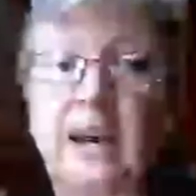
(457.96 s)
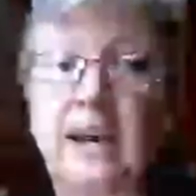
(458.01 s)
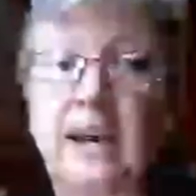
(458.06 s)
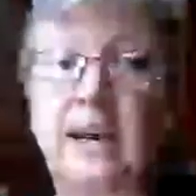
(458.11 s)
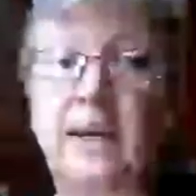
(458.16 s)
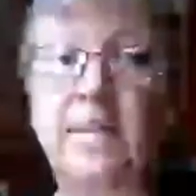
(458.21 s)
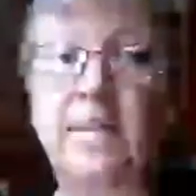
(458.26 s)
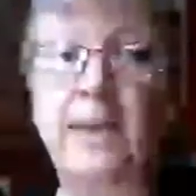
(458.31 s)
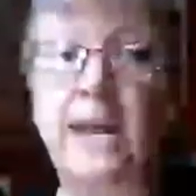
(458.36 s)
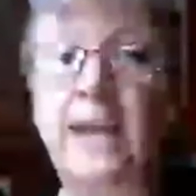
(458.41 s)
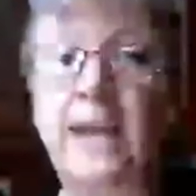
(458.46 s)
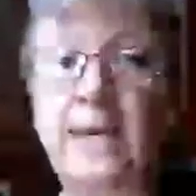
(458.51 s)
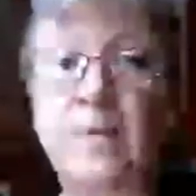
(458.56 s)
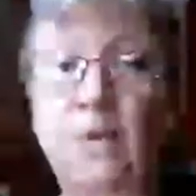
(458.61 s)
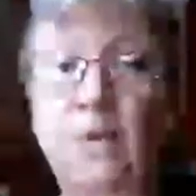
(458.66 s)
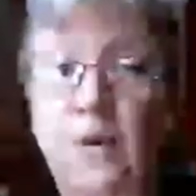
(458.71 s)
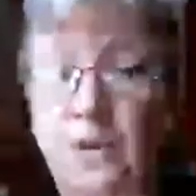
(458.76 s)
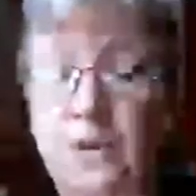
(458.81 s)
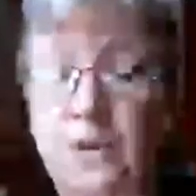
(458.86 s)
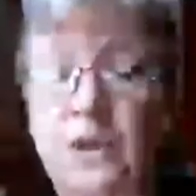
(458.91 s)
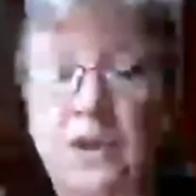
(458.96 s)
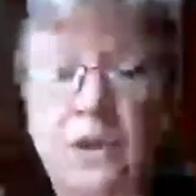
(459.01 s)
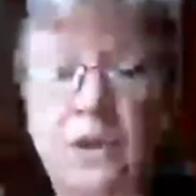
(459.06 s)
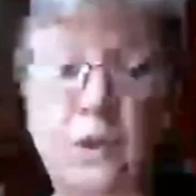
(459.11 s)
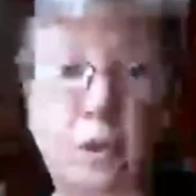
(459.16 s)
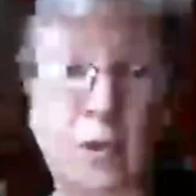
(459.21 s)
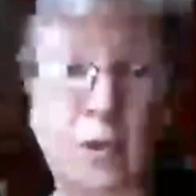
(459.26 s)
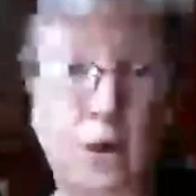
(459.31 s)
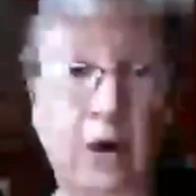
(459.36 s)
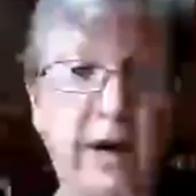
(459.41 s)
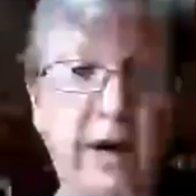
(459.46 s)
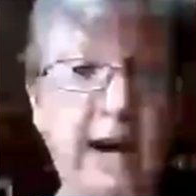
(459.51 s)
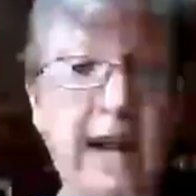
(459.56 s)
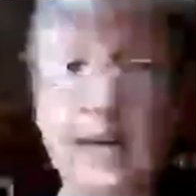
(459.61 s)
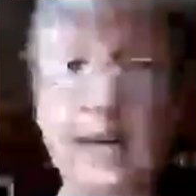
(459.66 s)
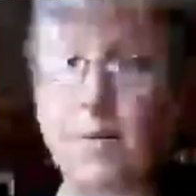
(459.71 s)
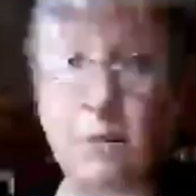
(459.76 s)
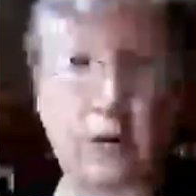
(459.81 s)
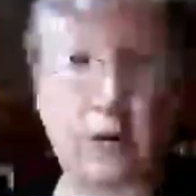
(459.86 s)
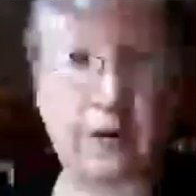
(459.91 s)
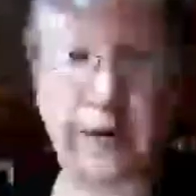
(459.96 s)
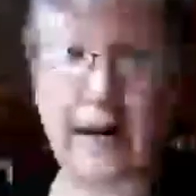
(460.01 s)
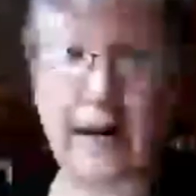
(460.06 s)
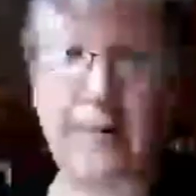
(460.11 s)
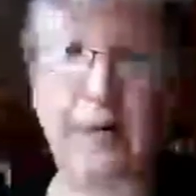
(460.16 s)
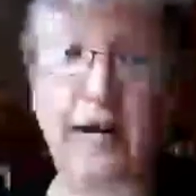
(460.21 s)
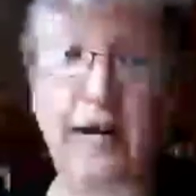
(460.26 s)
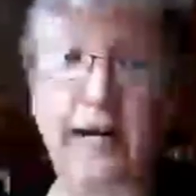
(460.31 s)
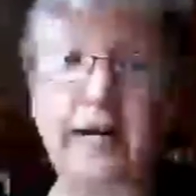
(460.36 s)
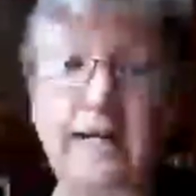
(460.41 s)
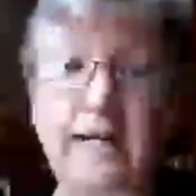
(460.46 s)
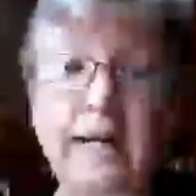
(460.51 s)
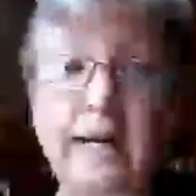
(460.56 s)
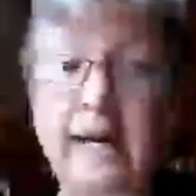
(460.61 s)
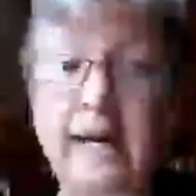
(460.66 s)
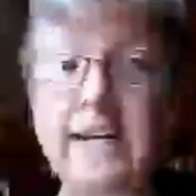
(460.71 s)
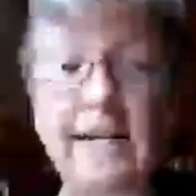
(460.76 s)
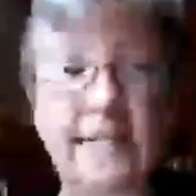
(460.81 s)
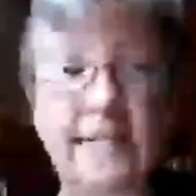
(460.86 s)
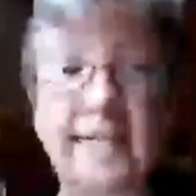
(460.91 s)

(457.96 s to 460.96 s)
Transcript: um, anymore to store any more fabric in a